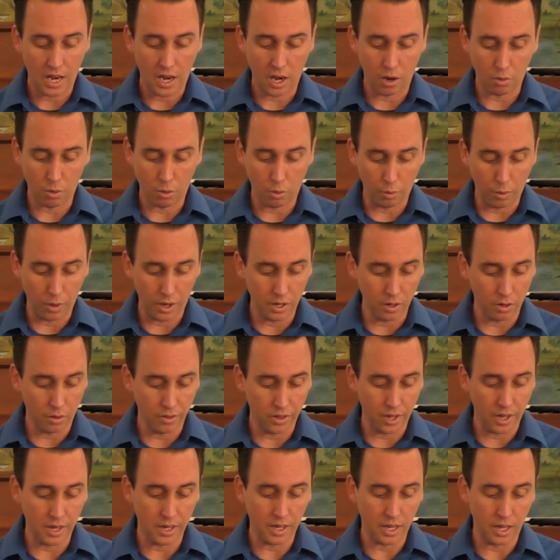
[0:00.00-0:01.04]
and I will wait on
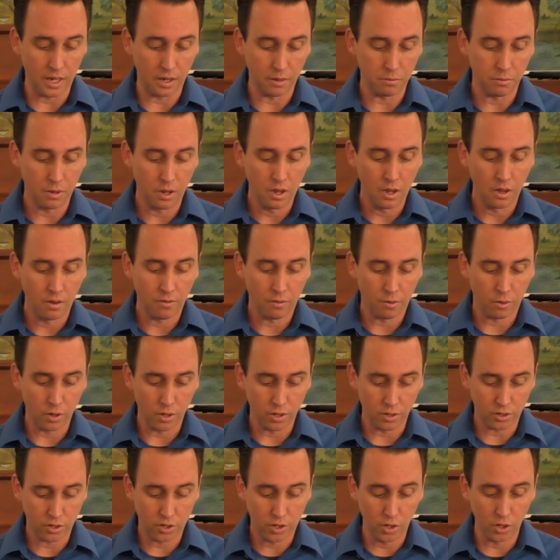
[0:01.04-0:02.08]
thy name, for
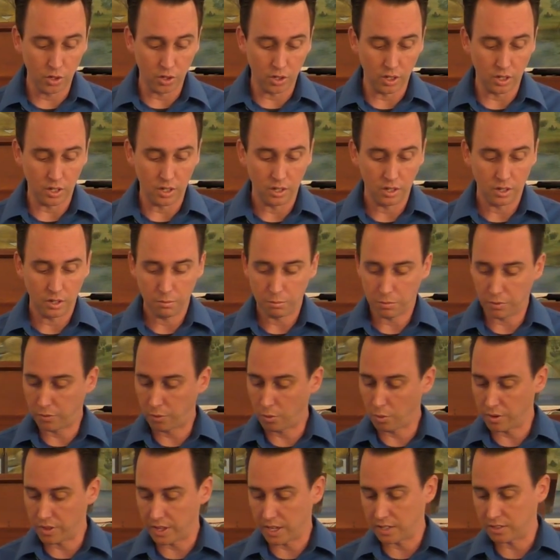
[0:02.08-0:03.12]
it is good
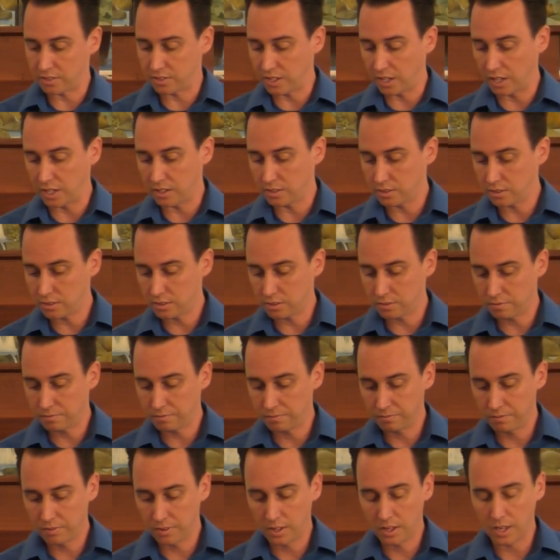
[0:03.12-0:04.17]
before thy saints.
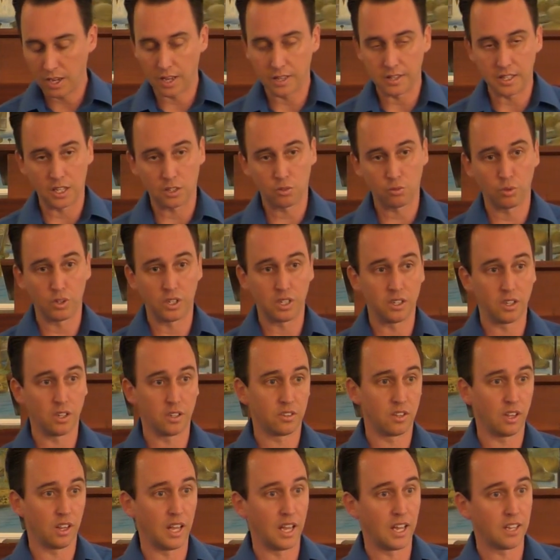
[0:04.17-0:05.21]
And that's what he does.
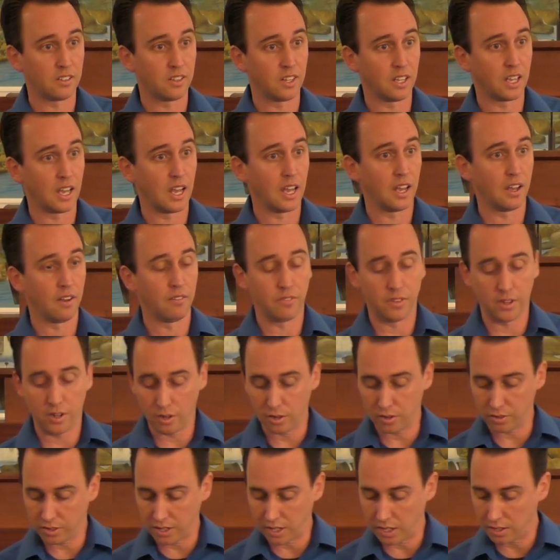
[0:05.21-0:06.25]
The last thing I have there
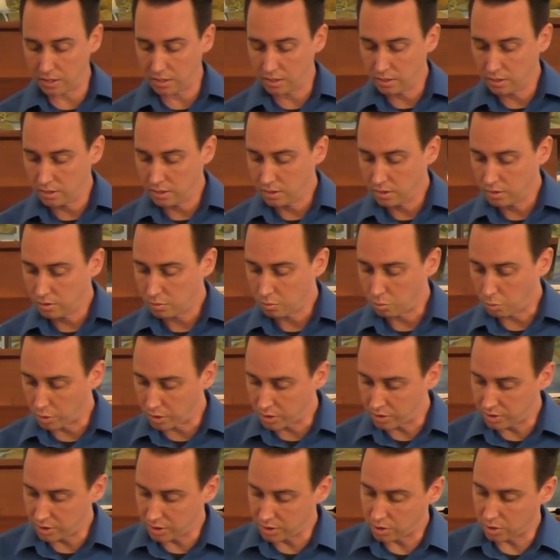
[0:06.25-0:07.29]
is that what
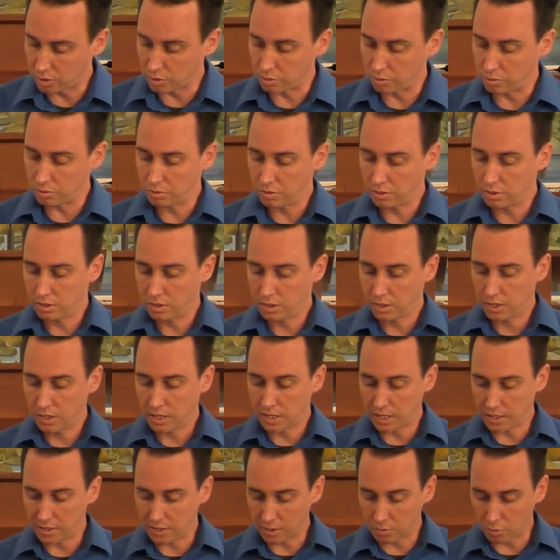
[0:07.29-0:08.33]
does he do?
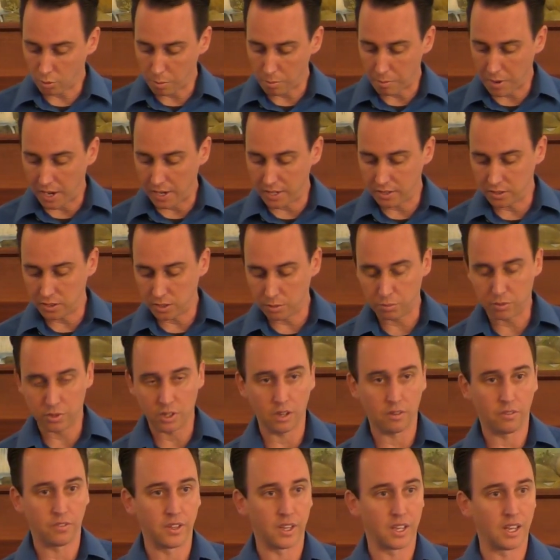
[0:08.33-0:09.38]
He reminds
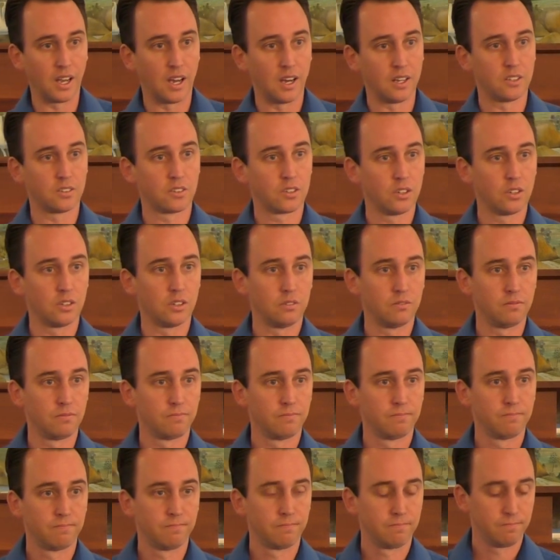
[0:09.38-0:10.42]
himself that God is good.
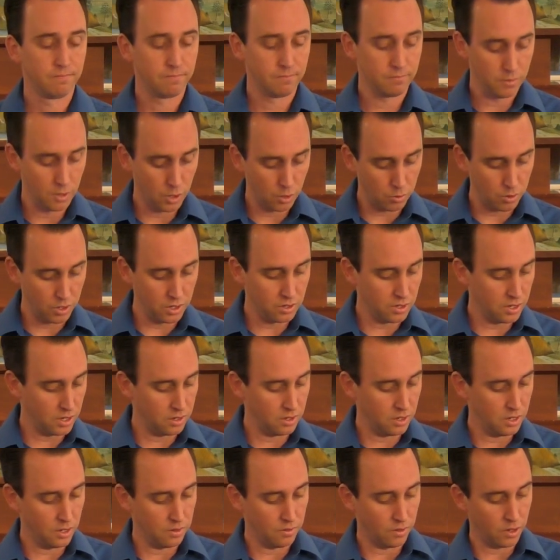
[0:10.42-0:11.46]
Look what he says
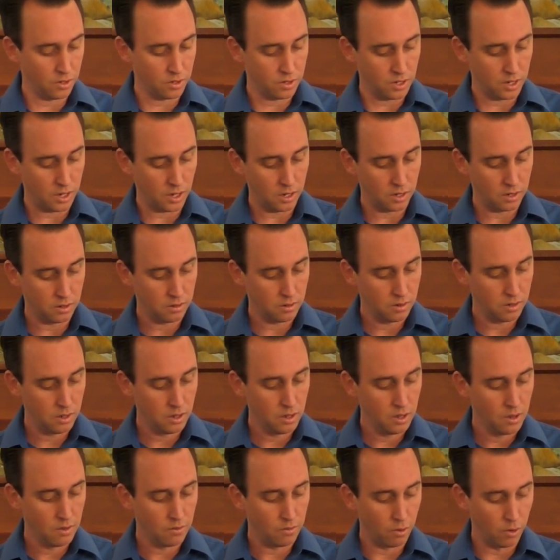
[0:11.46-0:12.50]
in the verse 9
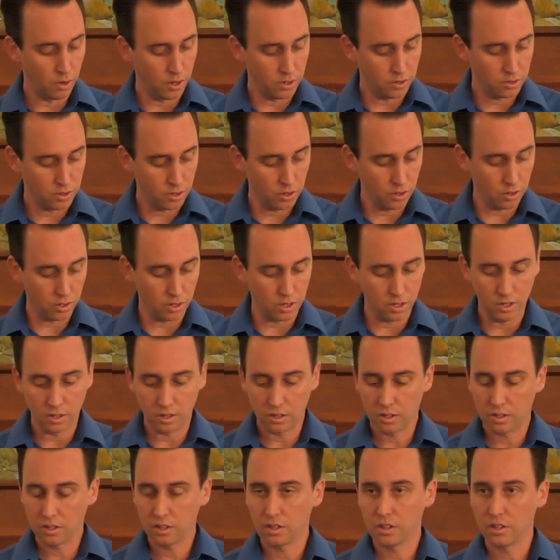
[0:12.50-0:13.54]
For it is good
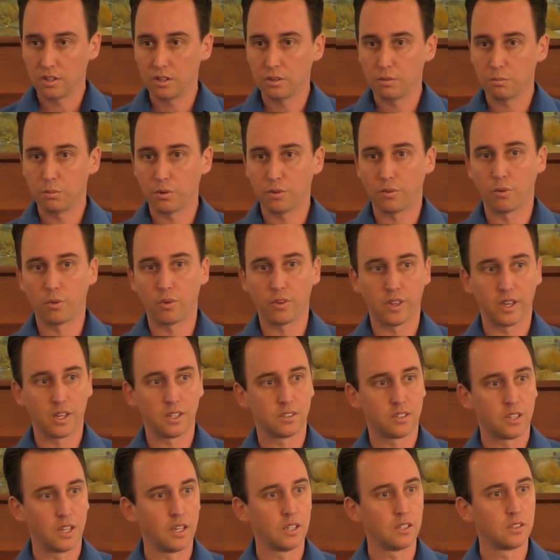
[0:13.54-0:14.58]
before thy
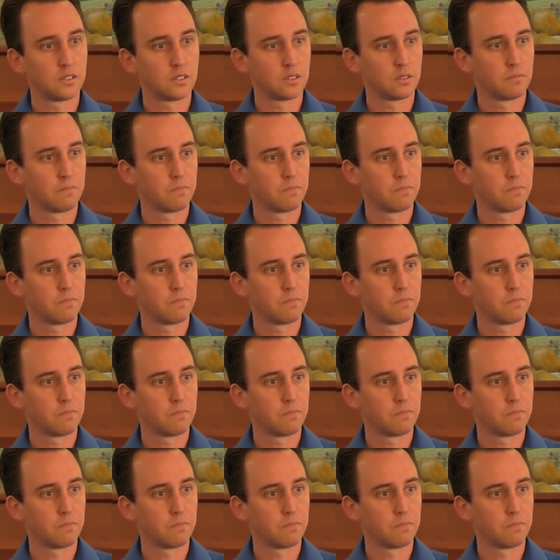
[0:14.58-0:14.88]
saints.